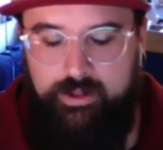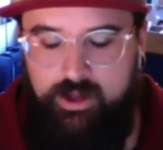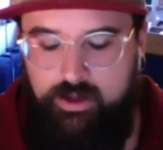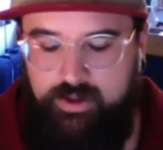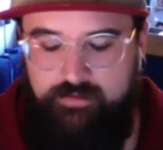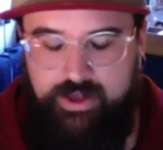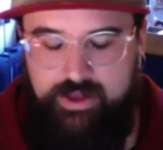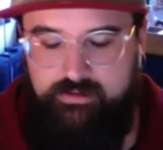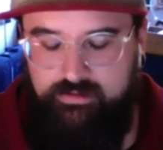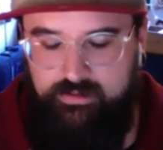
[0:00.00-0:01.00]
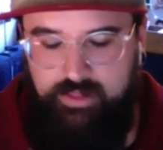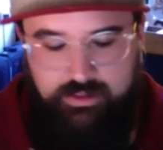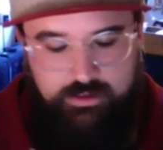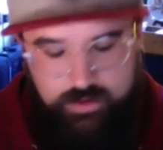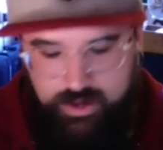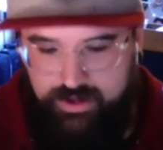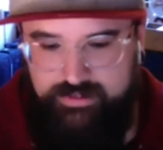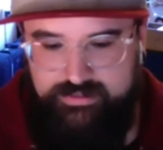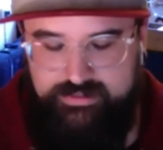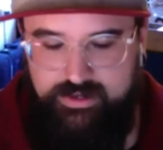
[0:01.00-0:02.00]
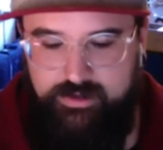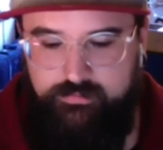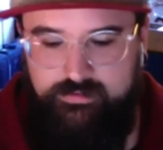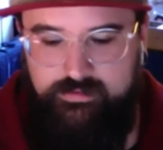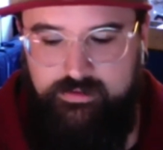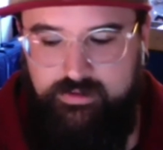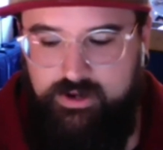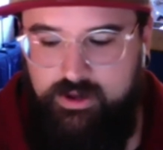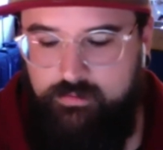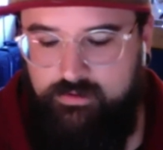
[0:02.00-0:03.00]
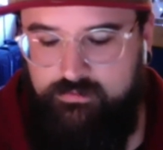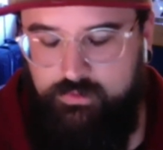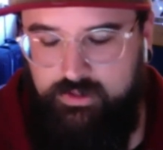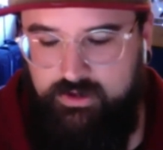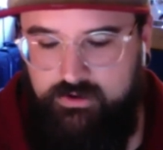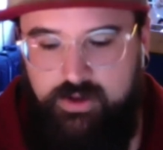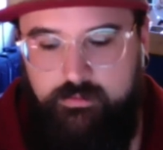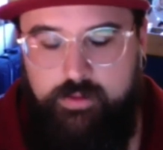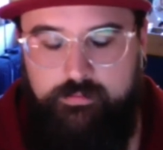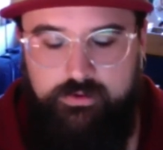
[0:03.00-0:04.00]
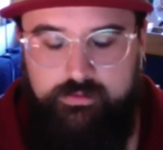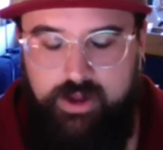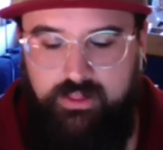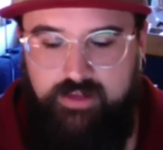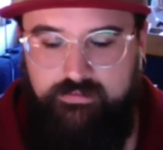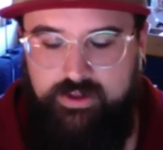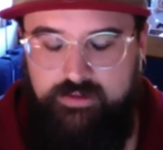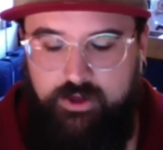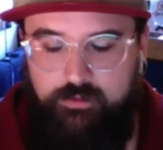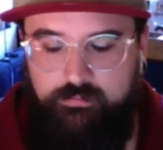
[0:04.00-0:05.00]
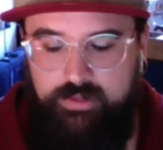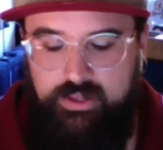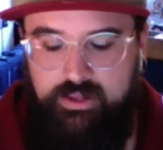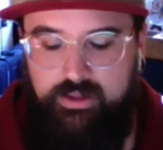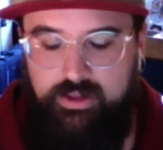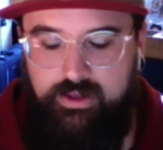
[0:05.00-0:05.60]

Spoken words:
But I've had, like you guys, a number of really incredible people in my life that have helped me